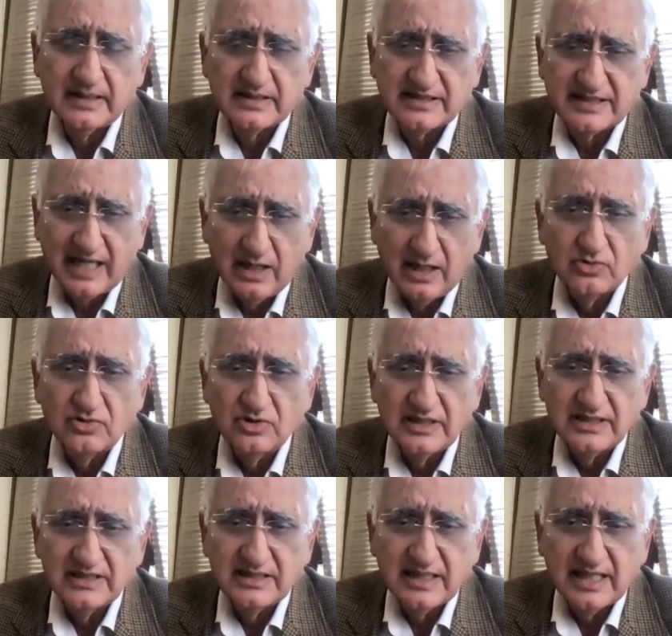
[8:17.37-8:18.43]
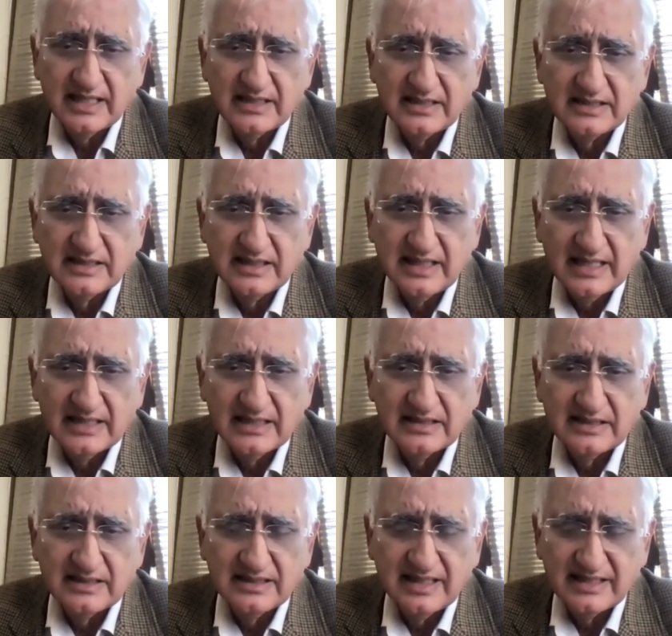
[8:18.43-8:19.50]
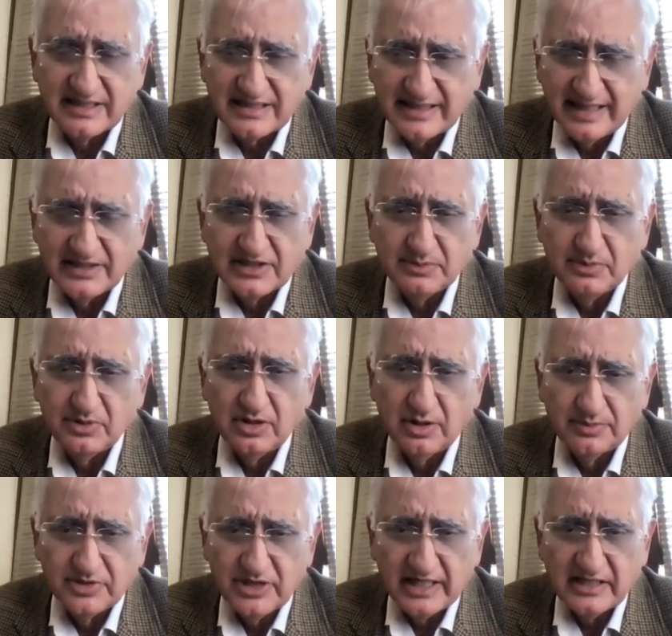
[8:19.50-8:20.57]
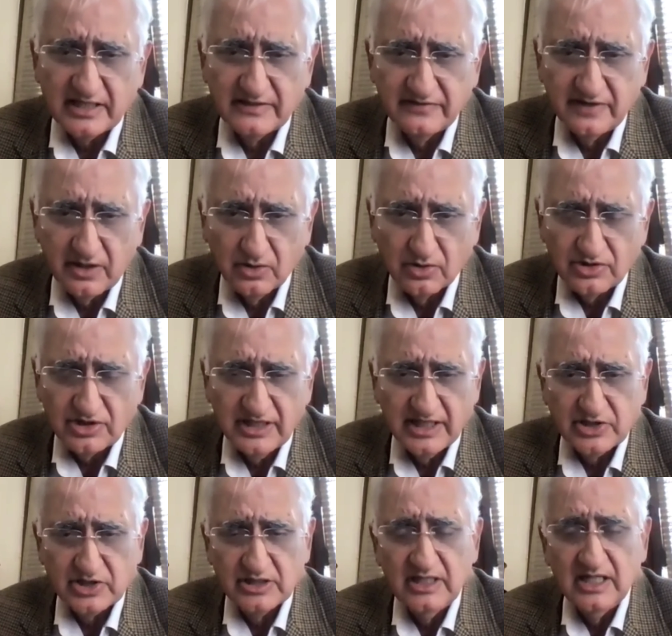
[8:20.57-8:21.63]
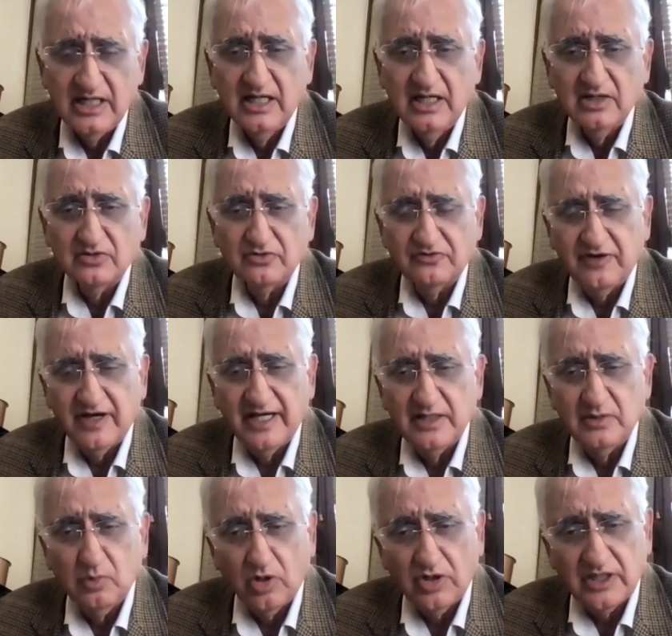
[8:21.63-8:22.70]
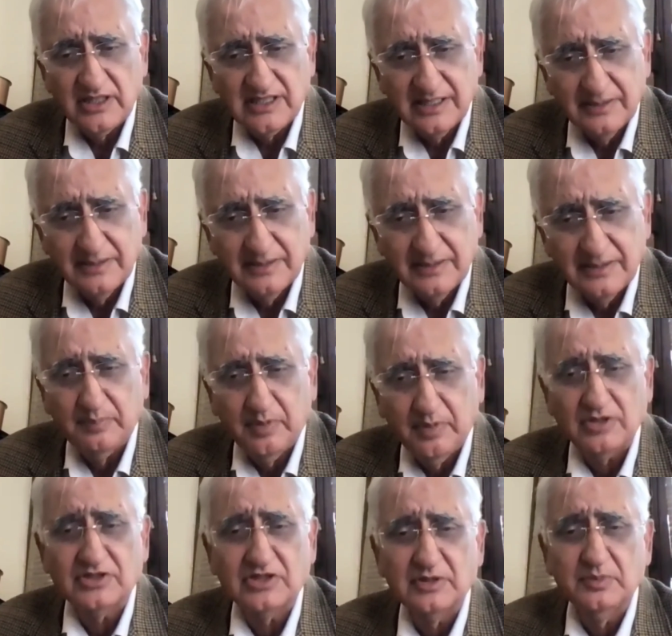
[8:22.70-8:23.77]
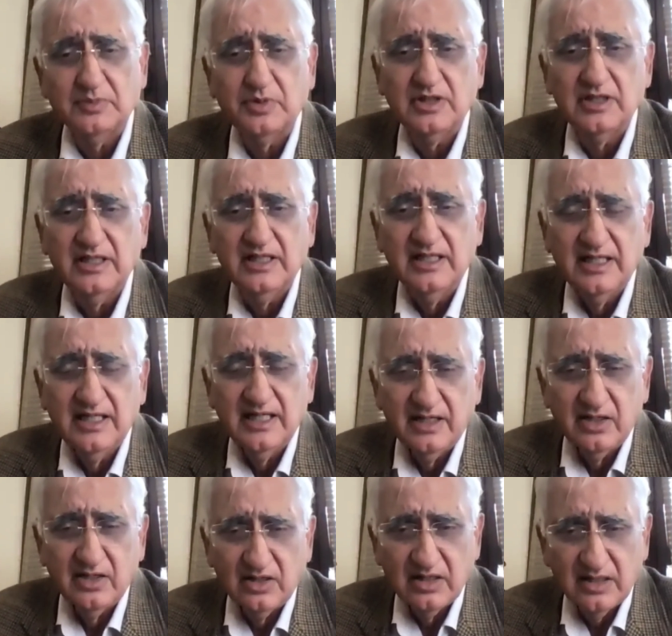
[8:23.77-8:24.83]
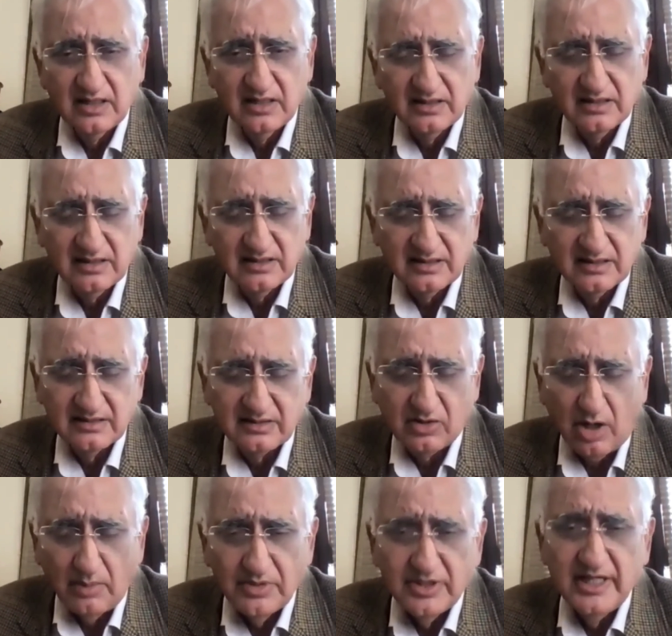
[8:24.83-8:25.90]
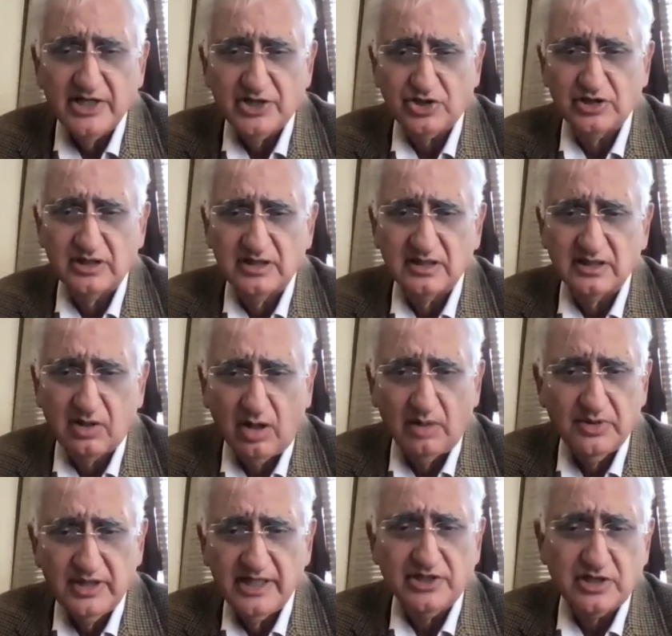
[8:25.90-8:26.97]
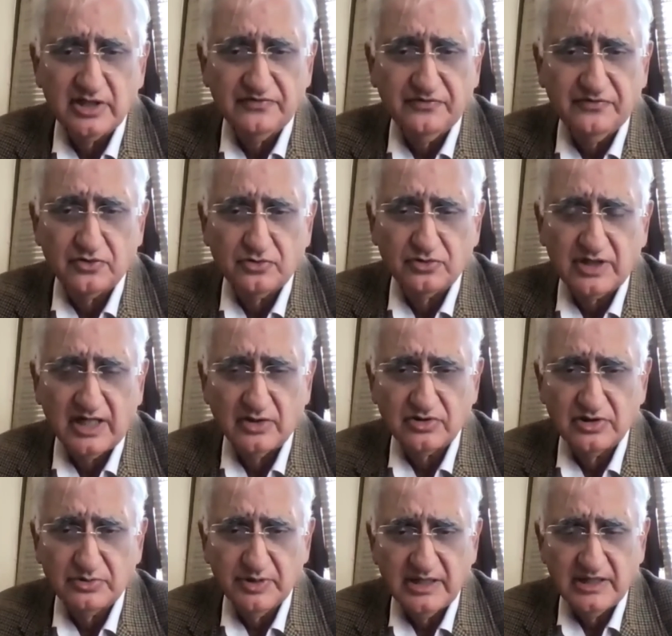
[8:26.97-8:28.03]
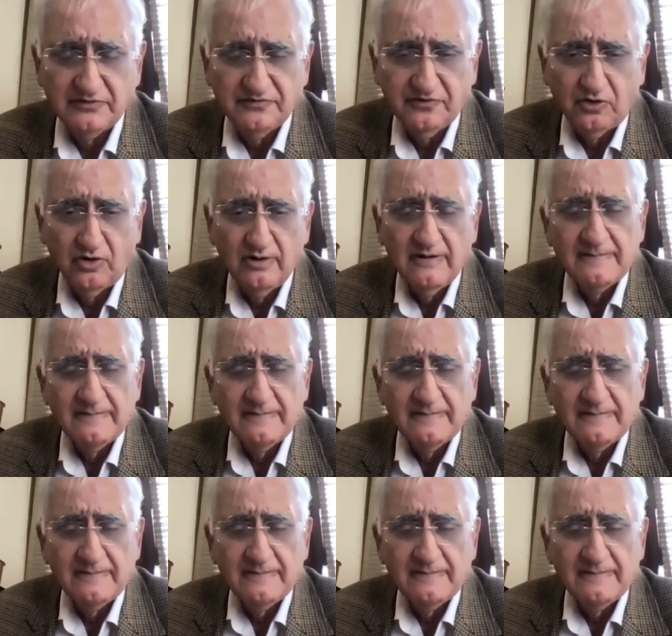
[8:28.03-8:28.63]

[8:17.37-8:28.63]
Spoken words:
sound and sensible, objective negotiation to find what is the best possible combination for 2024.